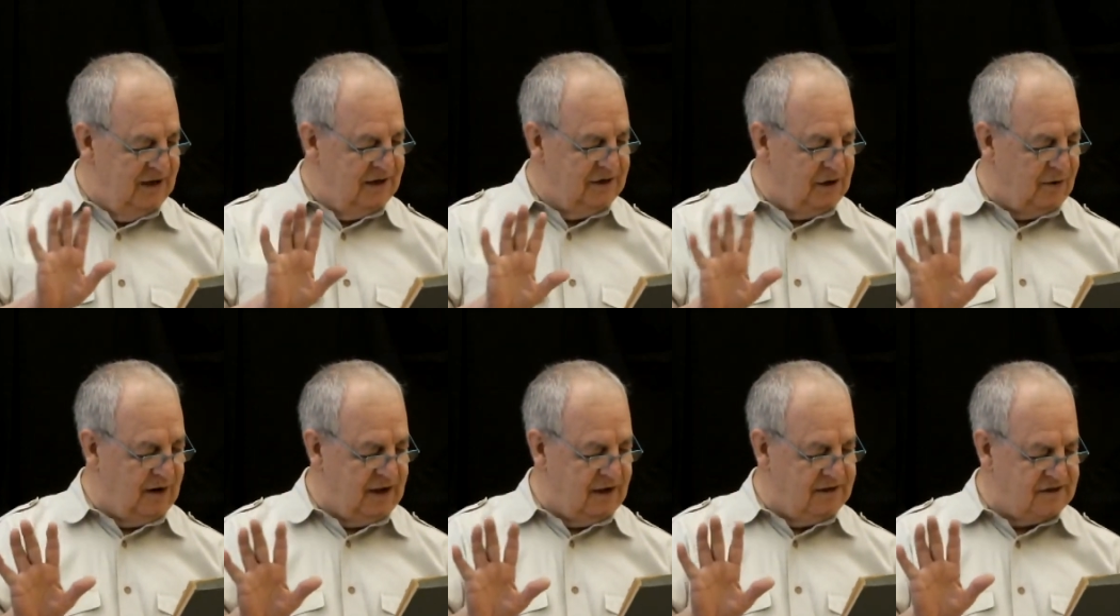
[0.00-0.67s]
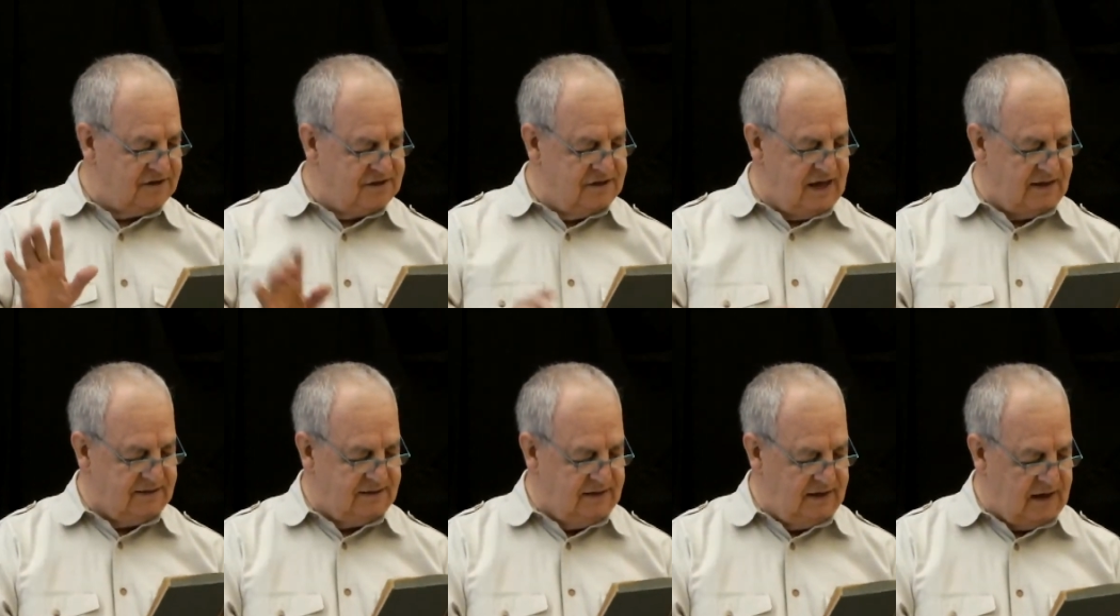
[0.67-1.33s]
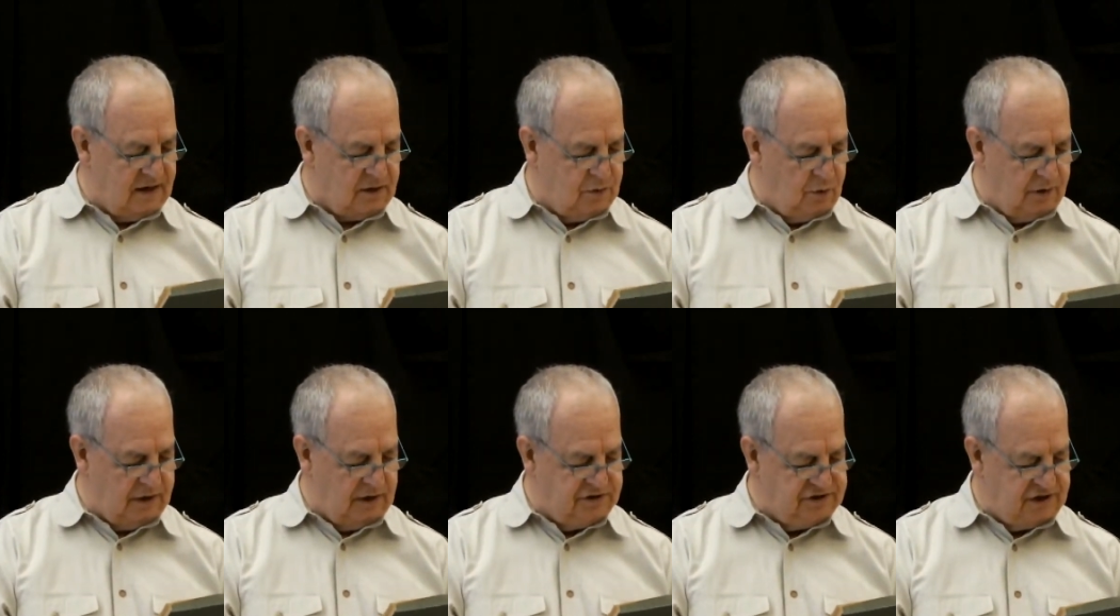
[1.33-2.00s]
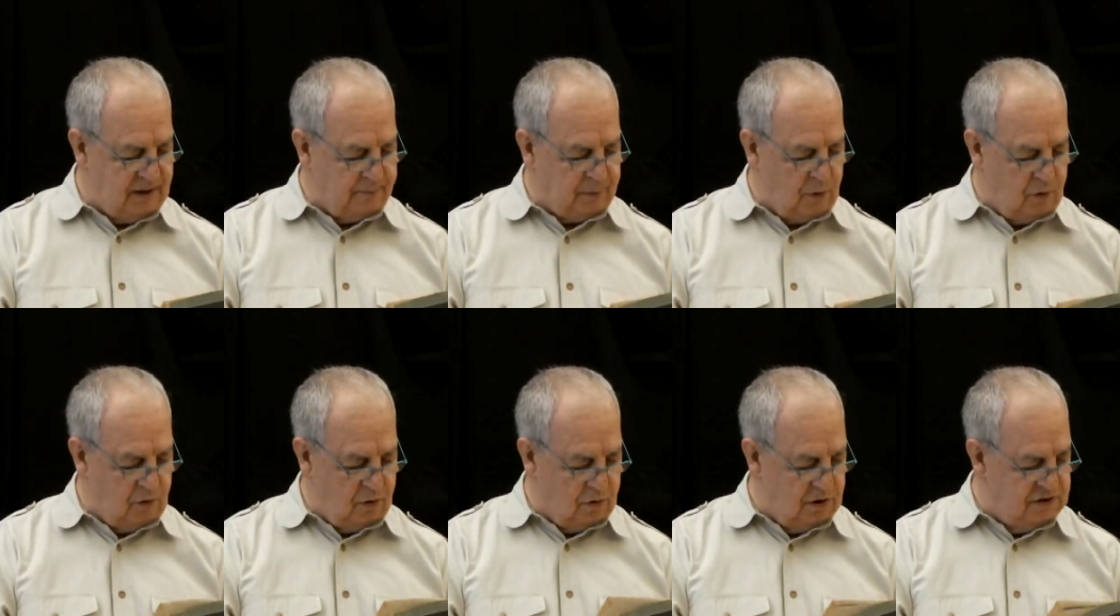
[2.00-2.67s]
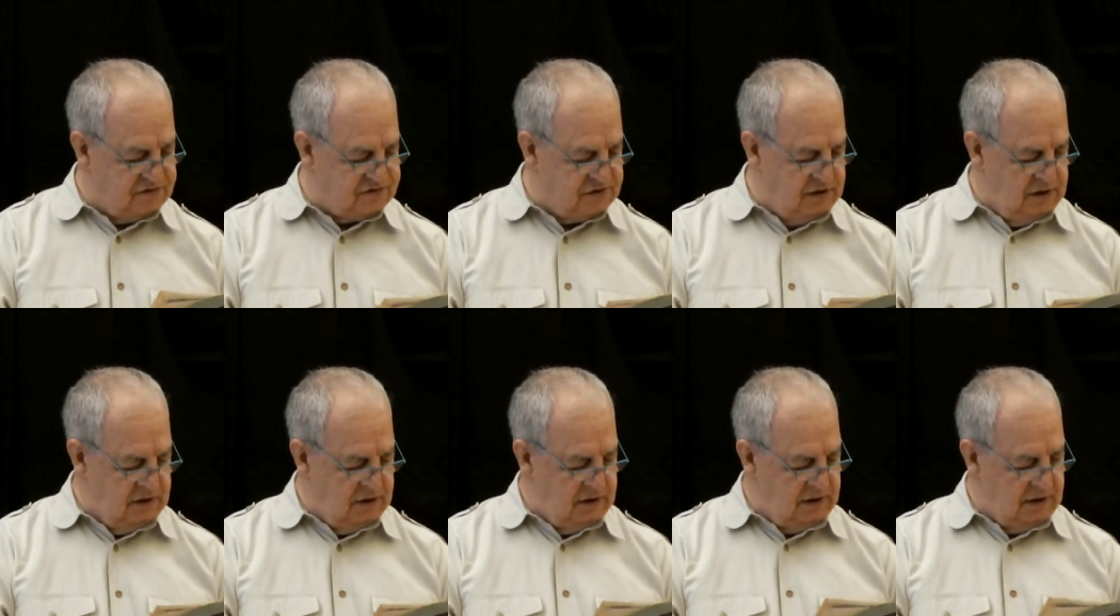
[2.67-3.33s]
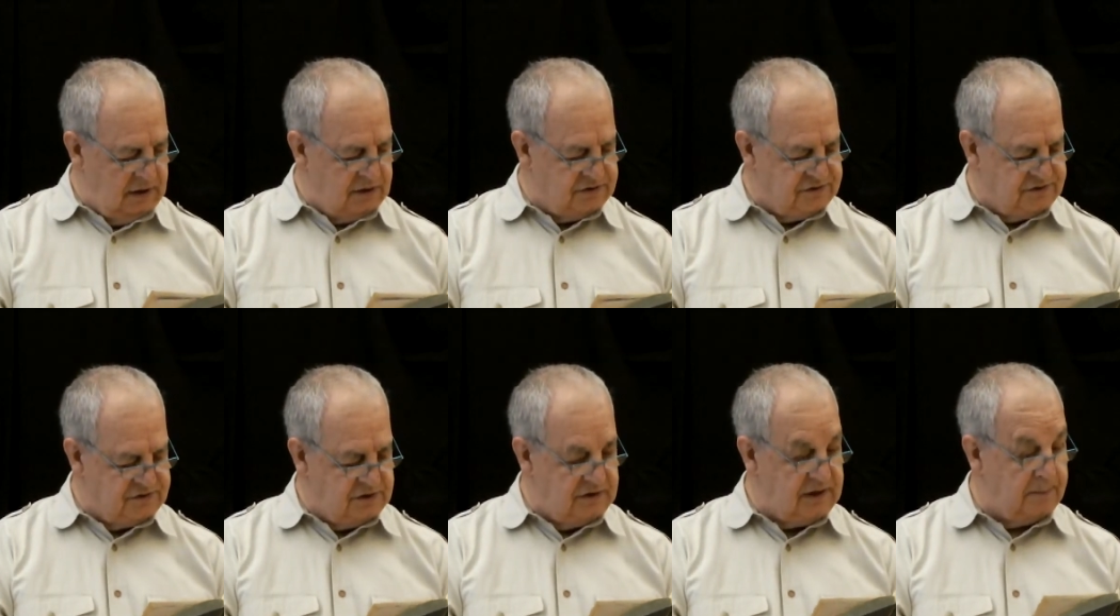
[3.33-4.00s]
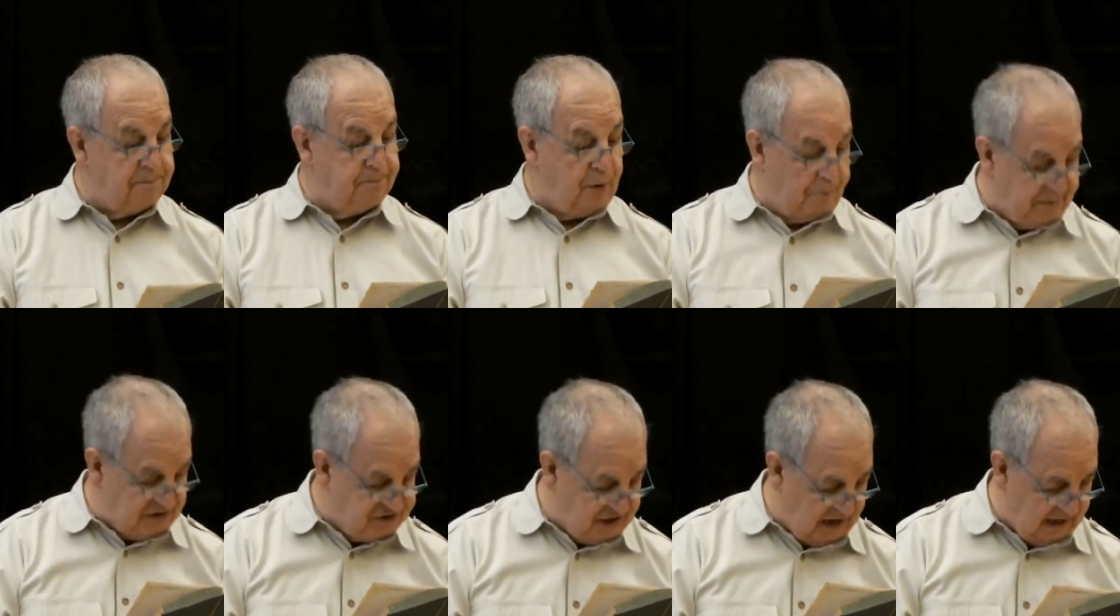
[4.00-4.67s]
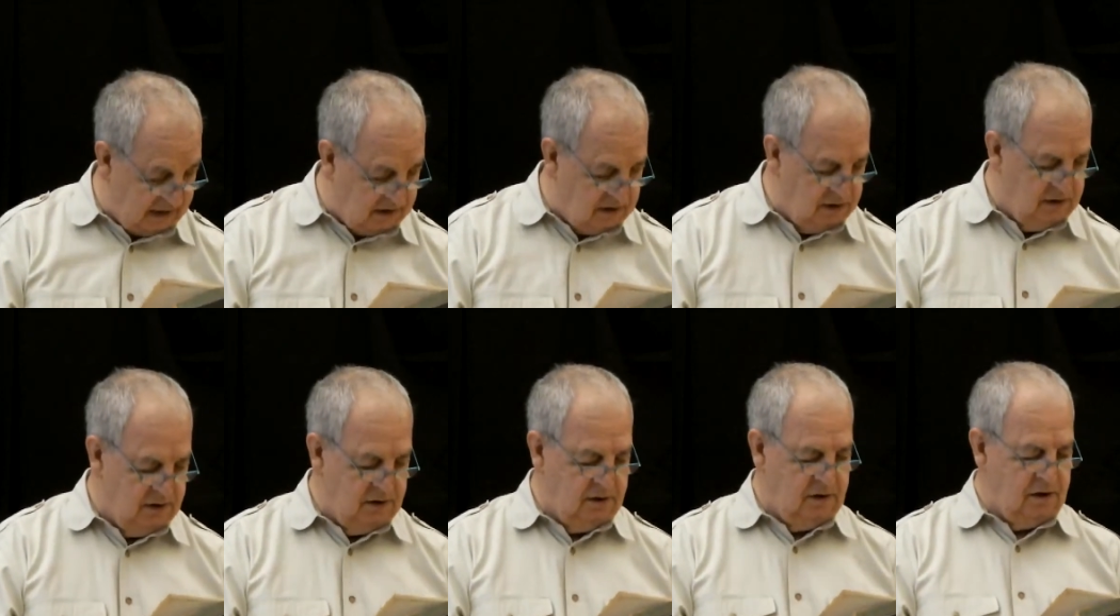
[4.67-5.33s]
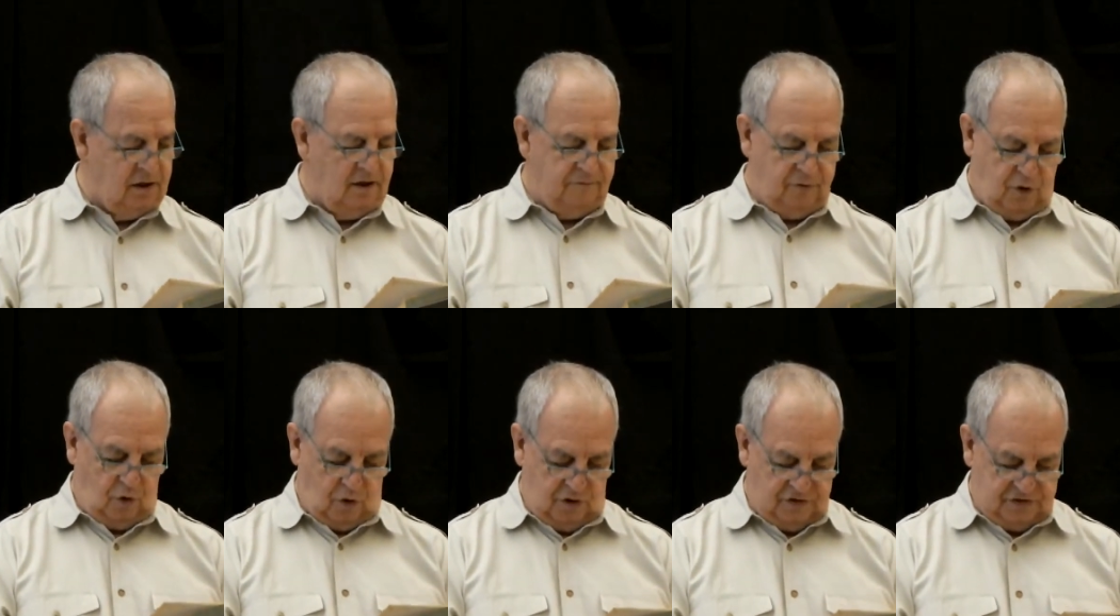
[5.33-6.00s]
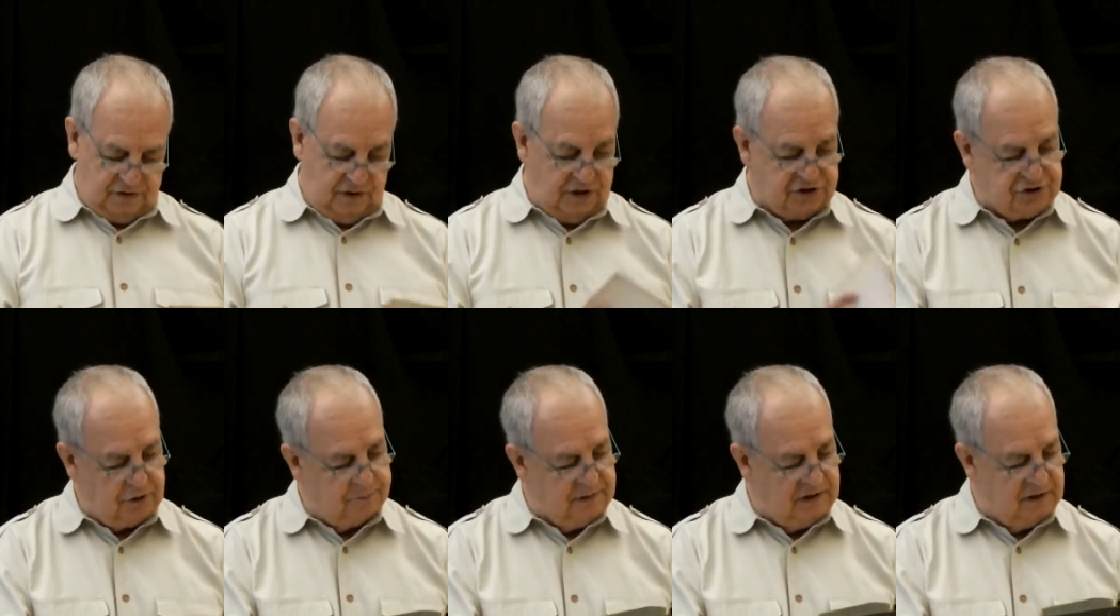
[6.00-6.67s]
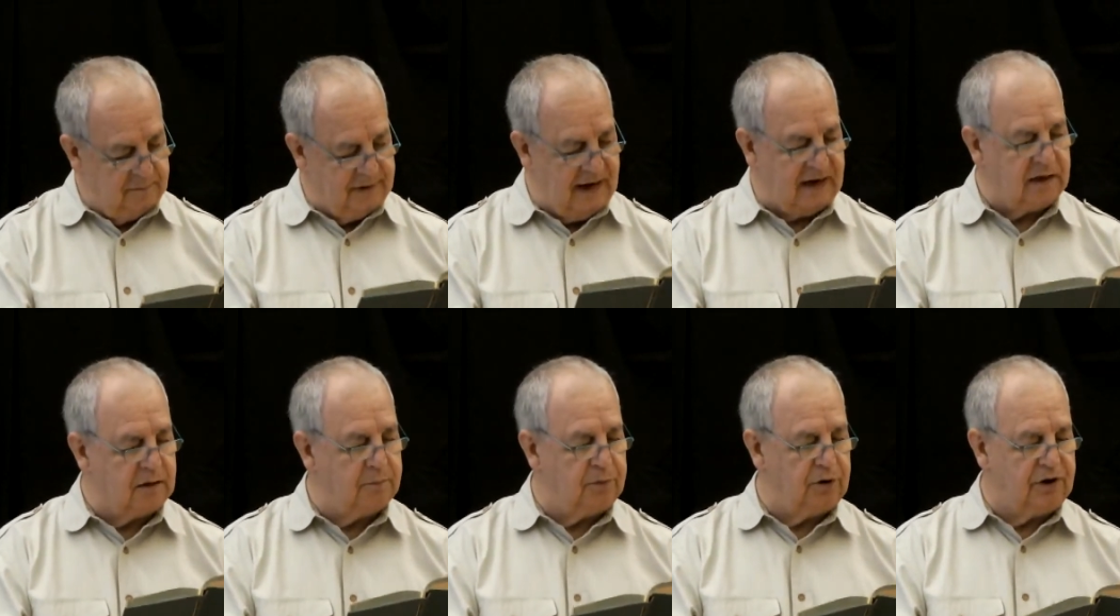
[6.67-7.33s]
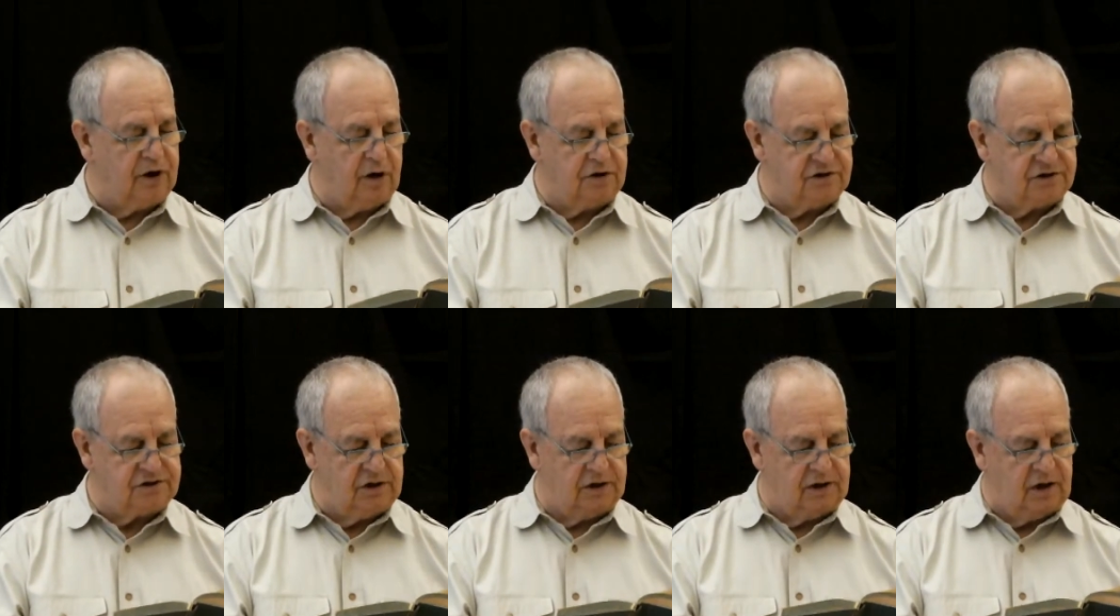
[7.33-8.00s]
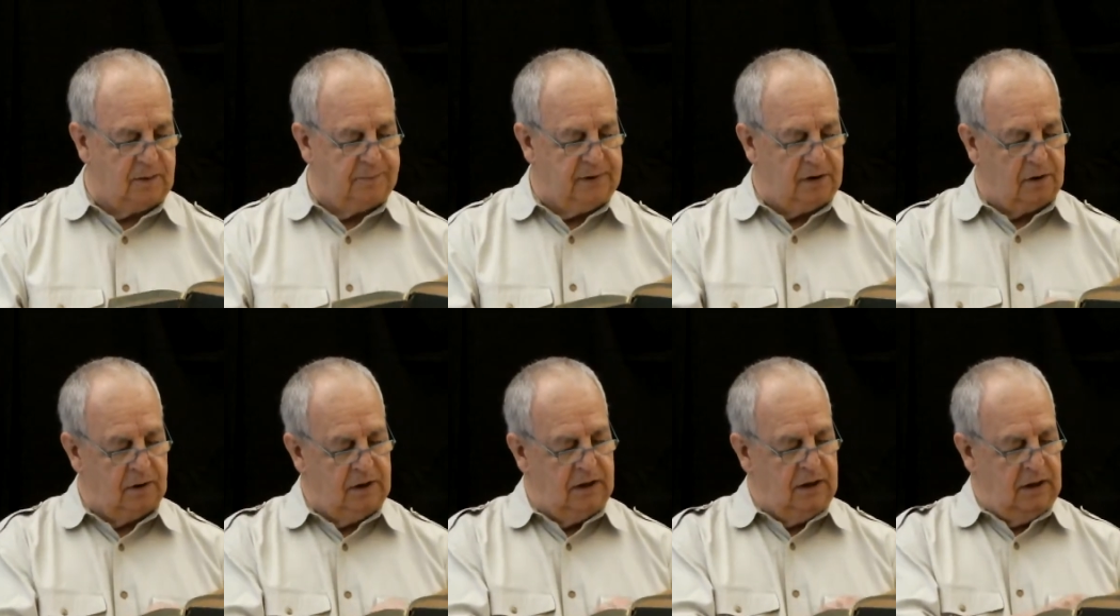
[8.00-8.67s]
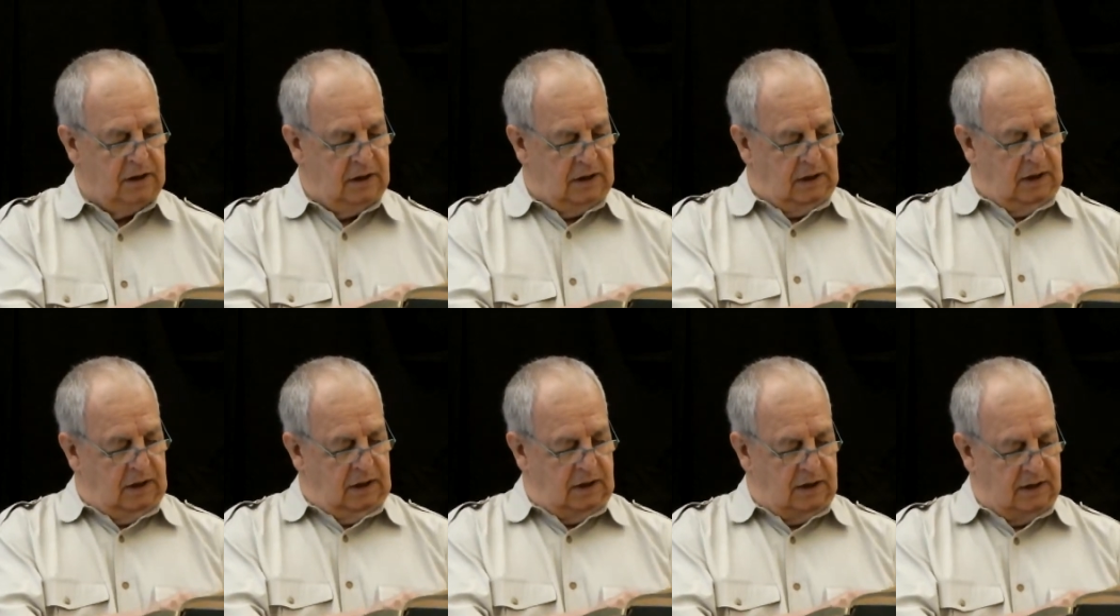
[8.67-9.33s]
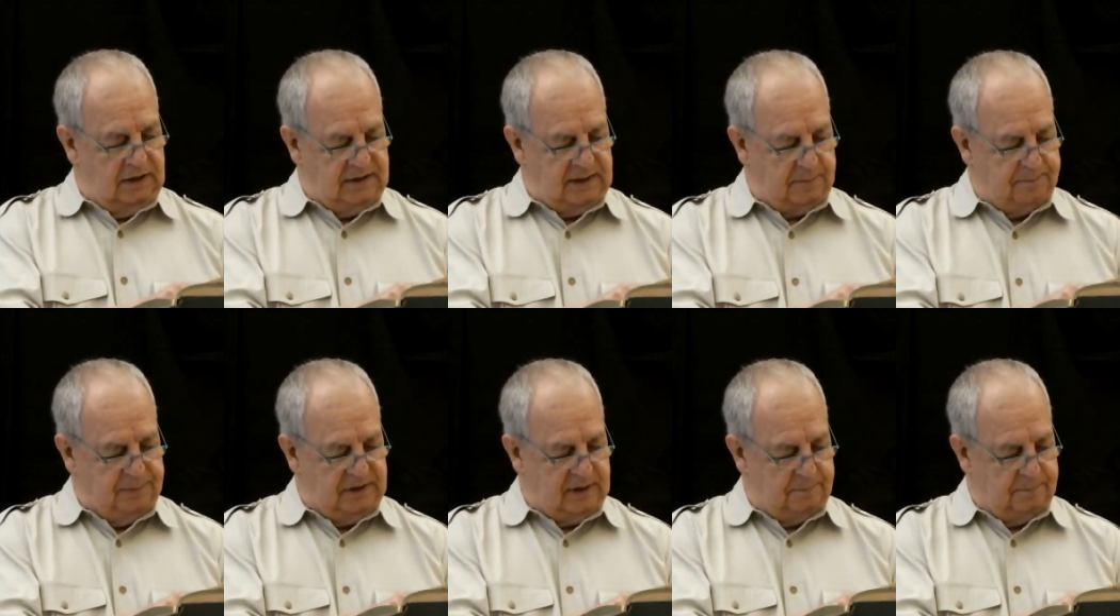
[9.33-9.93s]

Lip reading: No, it's not Yakukachep horse, it's Yapupachek horse, and it should be in the back of the book here. I'll just look it up here. Yapu,